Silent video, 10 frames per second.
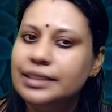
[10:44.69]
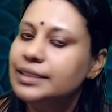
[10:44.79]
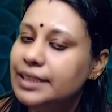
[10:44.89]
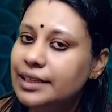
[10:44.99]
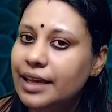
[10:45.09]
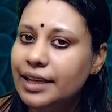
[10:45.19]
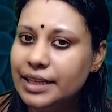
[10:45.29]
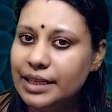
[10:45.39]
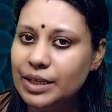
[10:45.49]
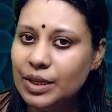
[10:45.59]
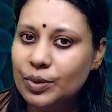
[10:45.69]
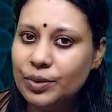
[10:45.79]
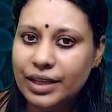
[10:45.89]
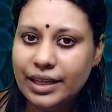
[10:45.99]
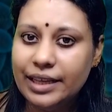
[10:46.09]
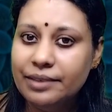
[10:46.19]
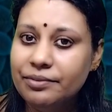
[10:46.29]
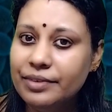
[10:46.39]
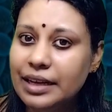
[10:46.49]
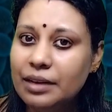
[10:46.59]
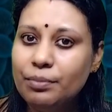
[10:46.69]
She can include a well